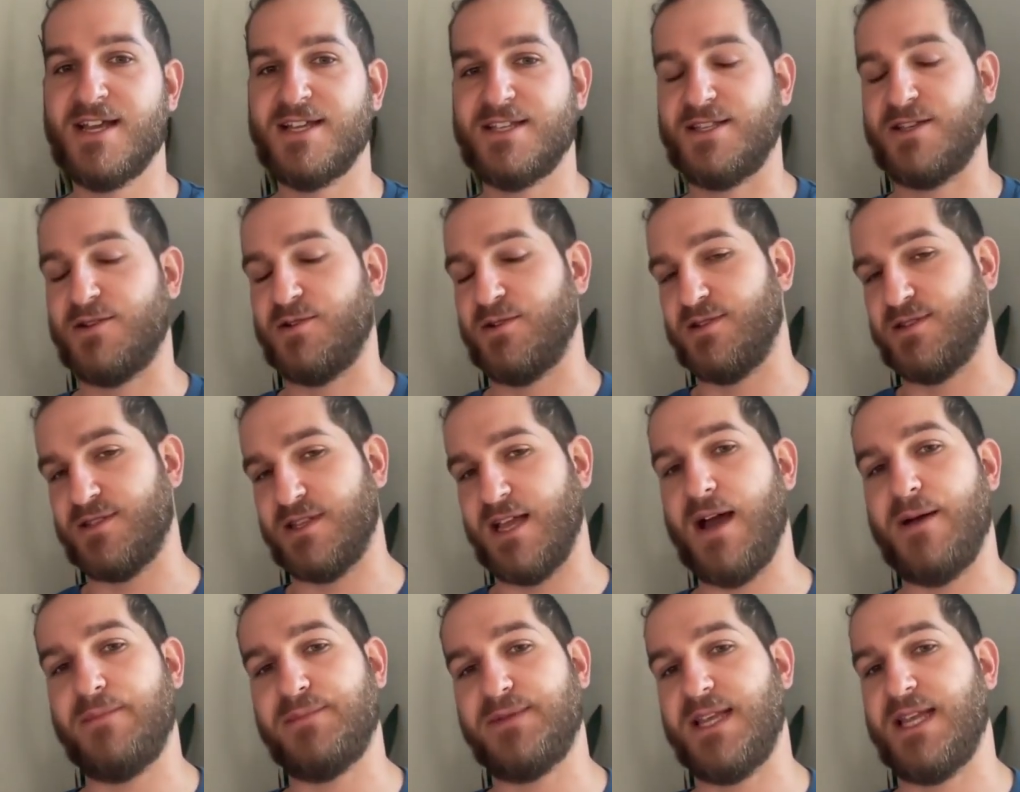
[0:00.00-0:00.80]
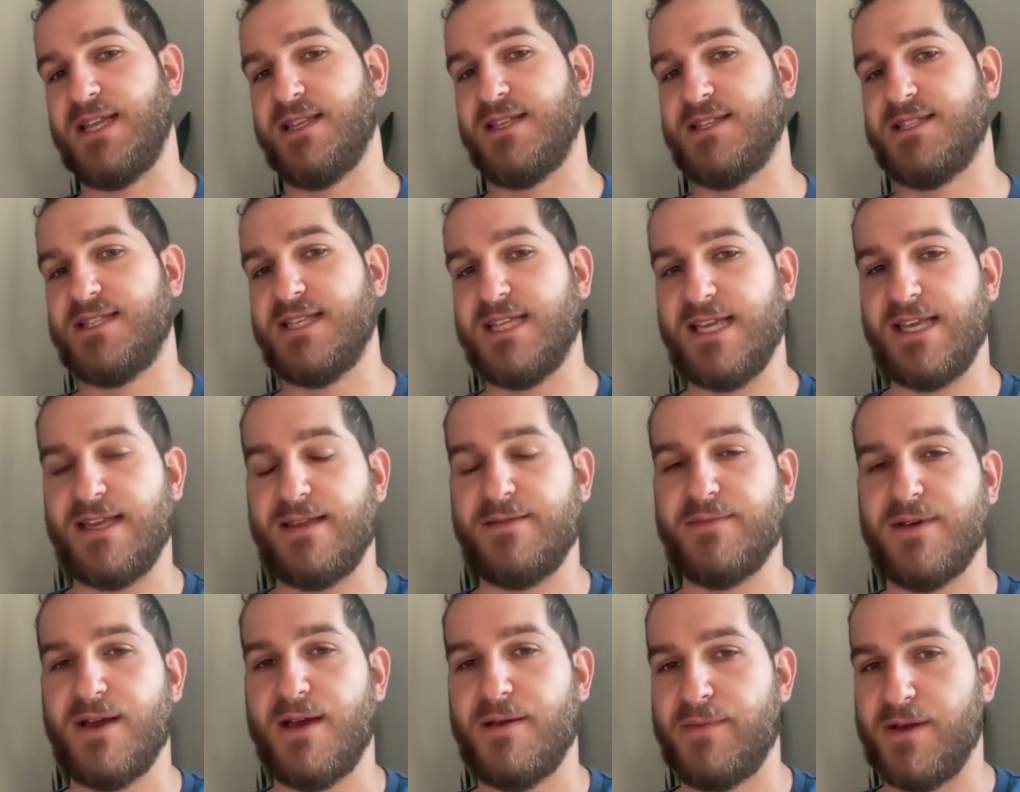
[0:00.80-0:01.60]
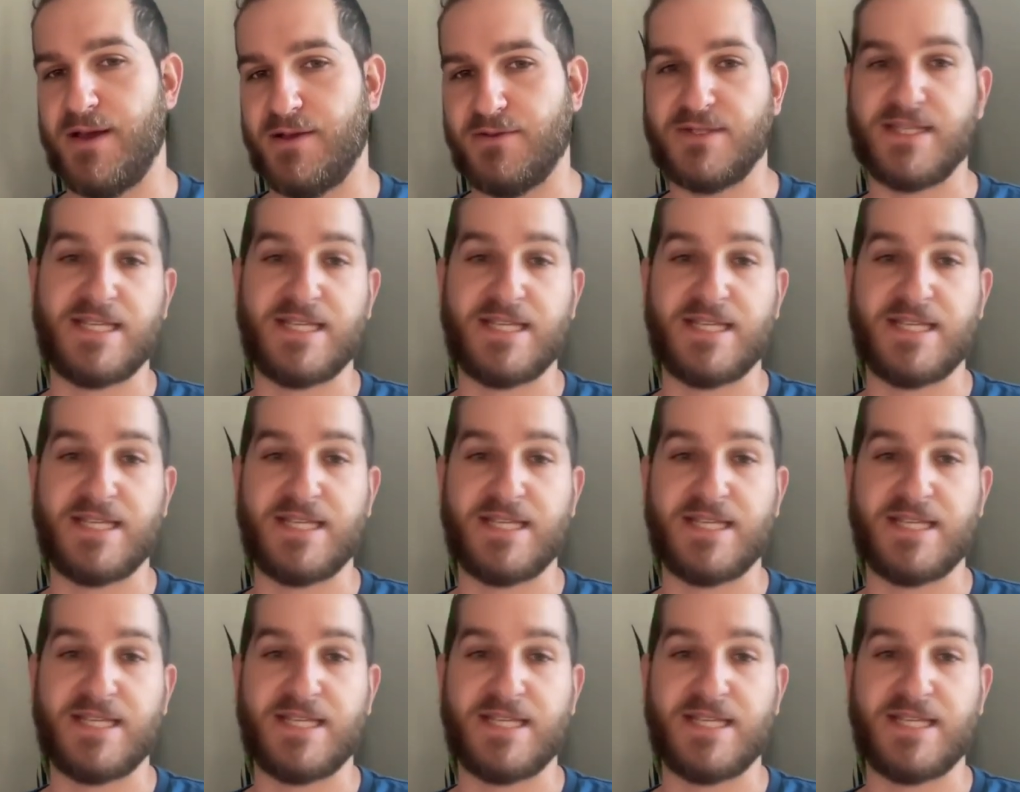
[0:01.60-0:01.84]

to update the team about